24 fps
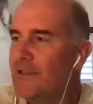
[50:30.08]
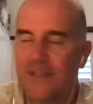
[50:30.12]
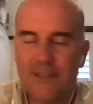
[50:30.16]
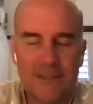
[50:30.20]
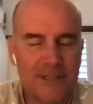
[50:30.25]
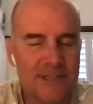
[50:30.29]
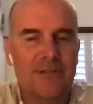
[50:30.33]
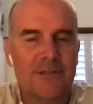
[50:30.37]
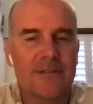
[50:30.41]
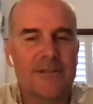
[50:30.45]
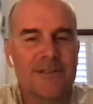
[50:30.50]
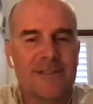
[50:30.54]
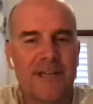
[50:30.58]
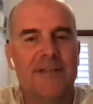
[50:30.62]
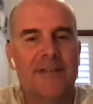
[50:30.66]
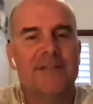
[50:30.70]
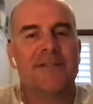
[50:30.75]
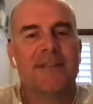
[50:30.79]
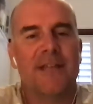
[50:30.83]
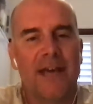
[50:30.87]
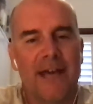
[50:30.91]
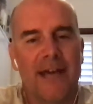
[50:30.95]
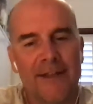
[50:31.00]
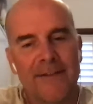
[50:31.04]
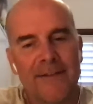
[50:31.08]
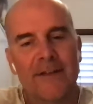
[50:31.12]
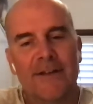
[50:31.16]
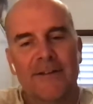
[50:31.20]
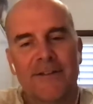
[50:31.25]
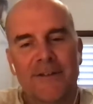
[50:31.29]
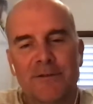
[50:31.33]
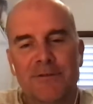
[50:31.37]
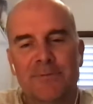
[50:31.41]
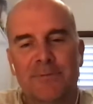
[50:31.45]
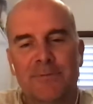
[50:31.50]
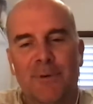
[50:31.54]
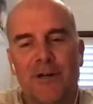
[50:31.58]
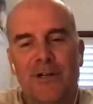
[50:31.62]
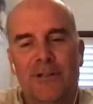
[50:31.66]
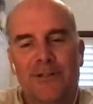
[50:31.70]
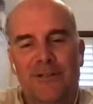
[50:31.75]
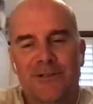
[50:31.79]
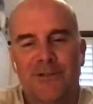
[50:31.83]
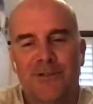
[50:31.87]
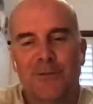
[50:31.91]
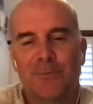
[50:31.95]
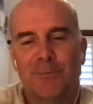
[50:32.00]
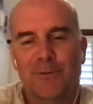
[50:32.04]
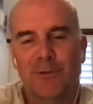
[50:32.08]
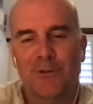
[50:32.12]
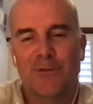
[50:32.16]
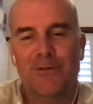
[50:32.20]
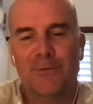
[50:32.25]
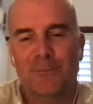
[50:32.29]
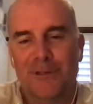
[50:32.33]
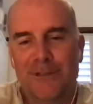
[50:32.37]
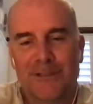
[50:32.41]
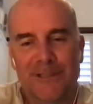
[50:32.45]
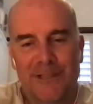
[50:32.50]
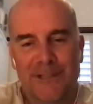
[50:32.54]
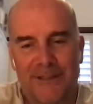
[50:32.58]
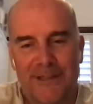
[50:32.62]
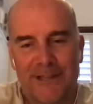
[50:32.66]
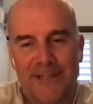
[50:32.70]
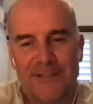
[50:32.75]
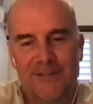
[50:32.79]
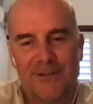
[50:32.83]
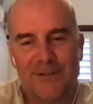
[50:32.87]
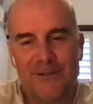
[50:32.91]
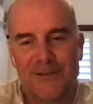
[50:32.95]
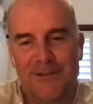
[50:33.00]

you could you could easily test that, and there, there is biological plausibility.